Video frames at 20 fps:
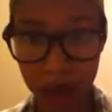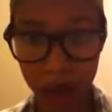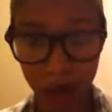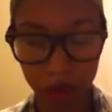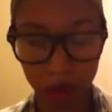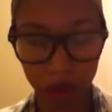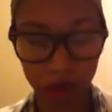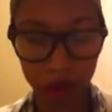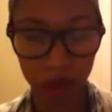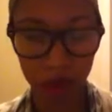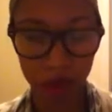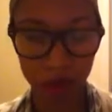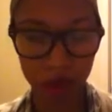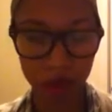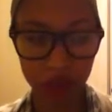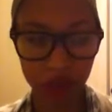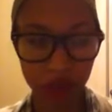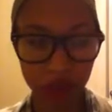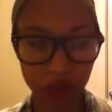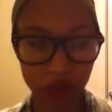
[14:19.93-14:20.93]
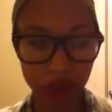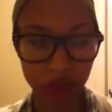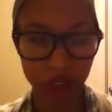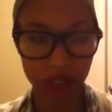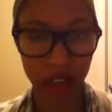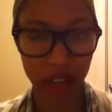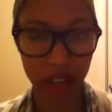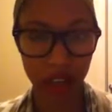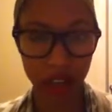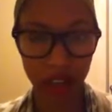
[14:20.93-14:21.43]
paperwork and we went through
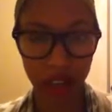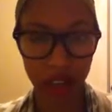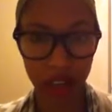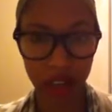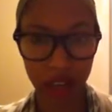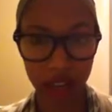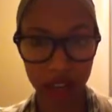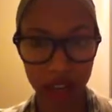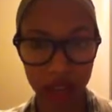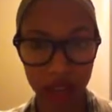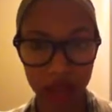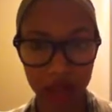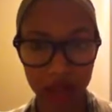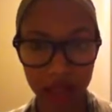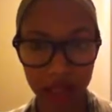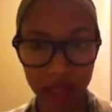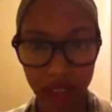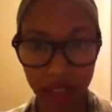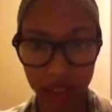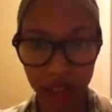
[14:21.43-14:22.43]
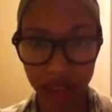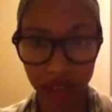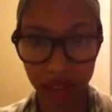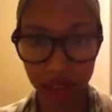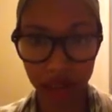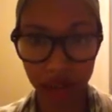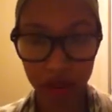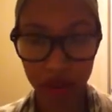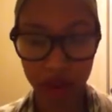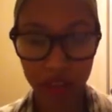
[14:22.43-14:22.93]
like a
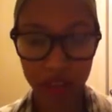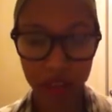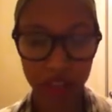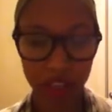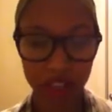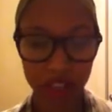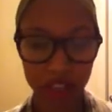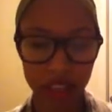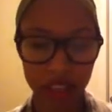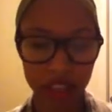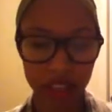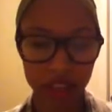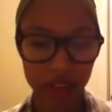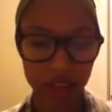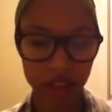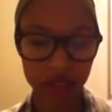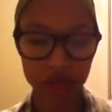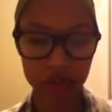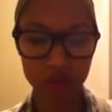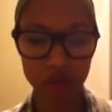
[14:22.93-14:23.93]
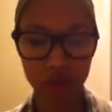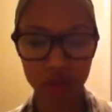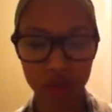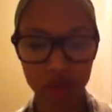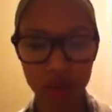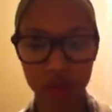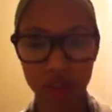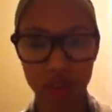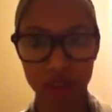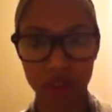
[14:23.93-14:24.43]
slideshow, and the slideshow
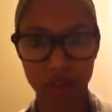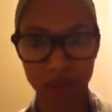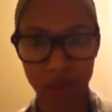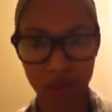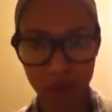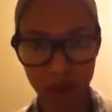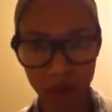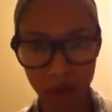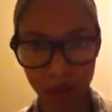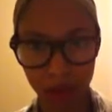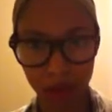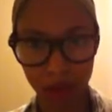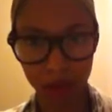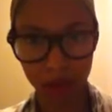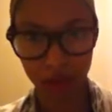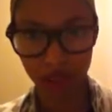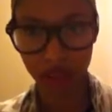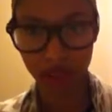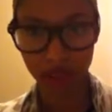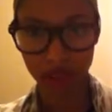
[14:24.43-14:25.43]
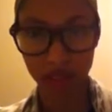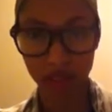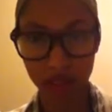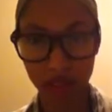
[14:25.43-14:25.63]
took you through the paperwork,